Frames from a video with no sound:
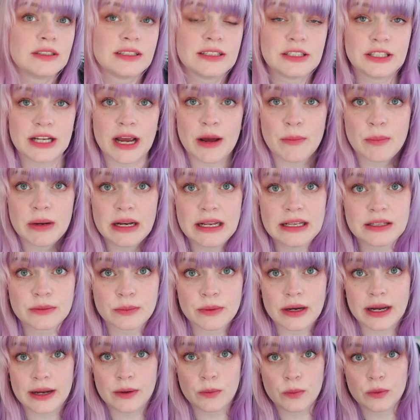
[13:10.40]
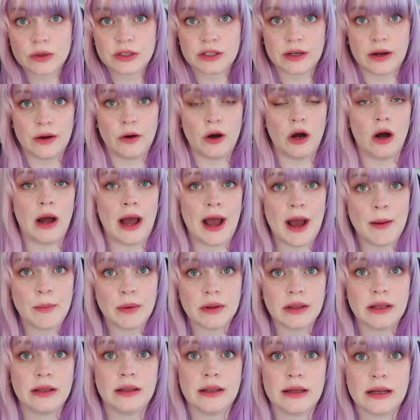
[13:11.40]
is a Japanese brand, which I'll
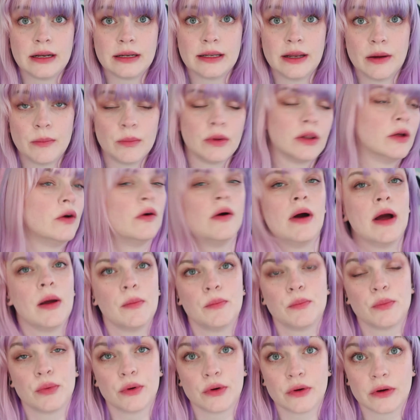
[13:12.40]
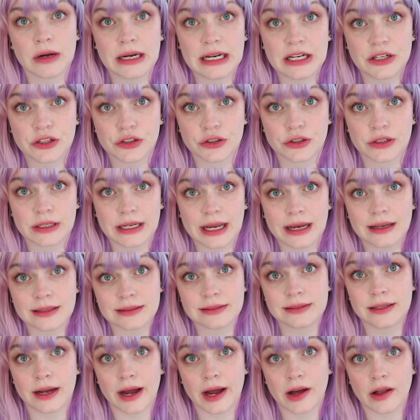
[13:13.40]
happily link down below. I'm pretty sure
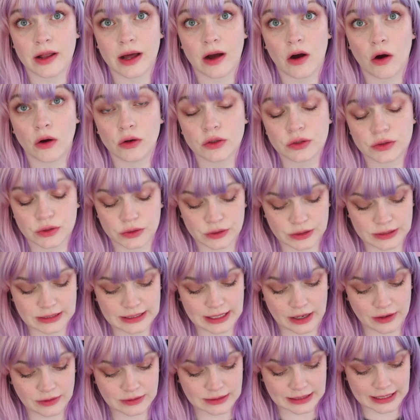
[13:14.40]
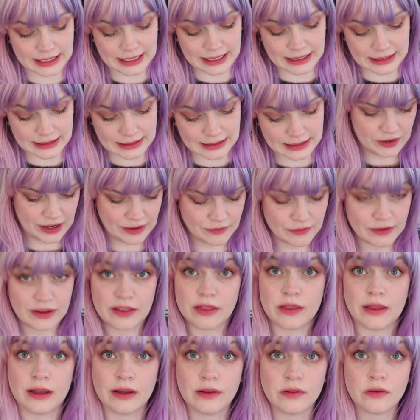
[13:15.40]
YesStyle also sells it.
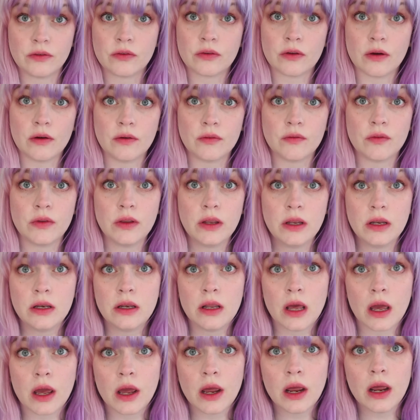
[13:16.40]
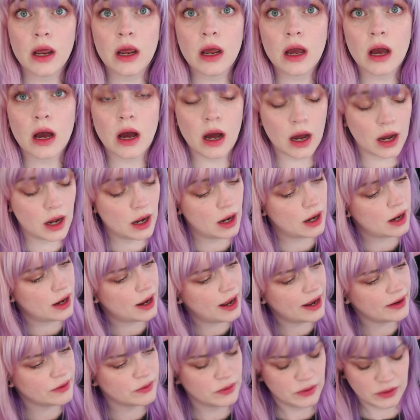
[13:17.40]
Favorite things of the day? Uh,
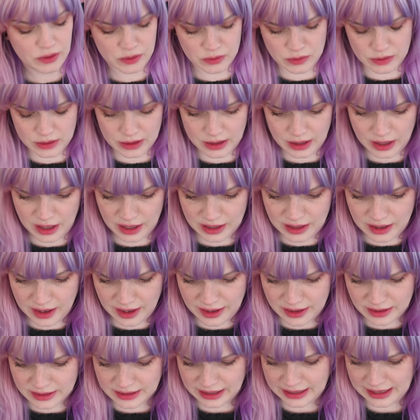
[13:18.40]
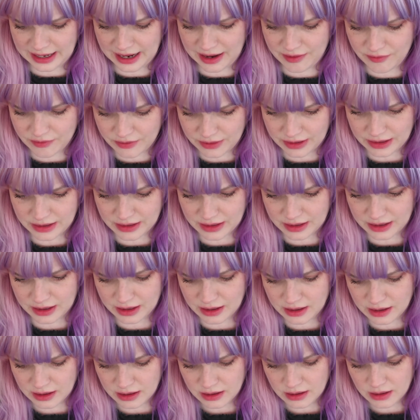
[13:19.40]
I don't know. I kind of like
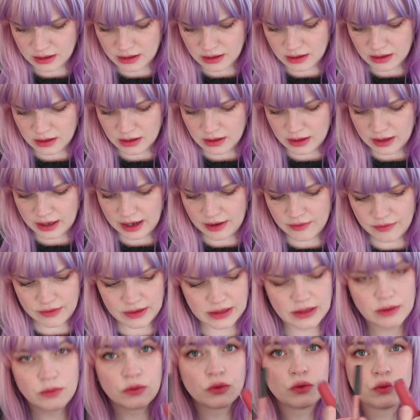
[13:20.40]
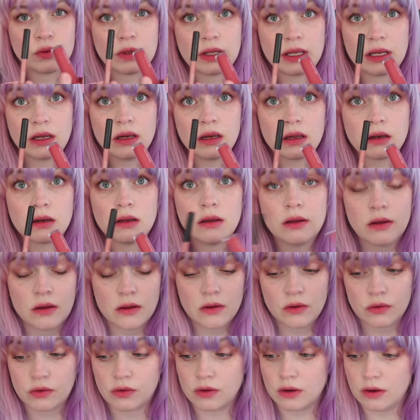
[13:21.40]
everything. Everything was really good,
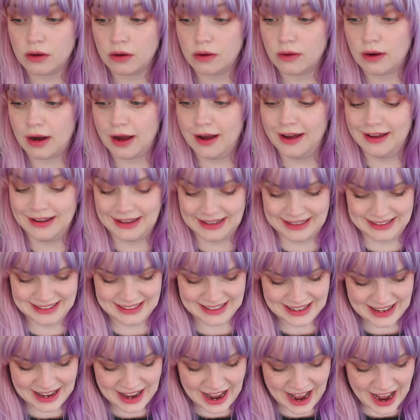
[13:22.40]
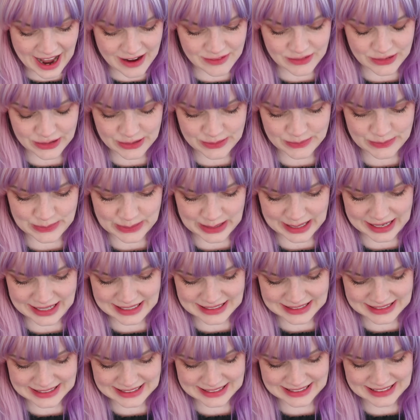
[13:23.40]
so I have no
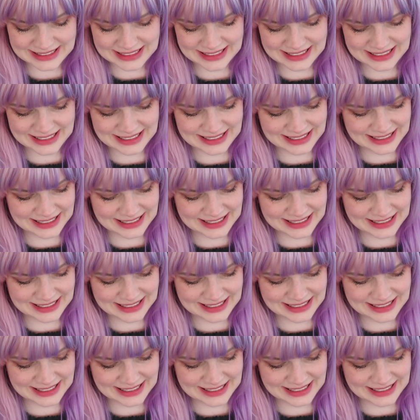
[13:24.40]
complaints. Uh,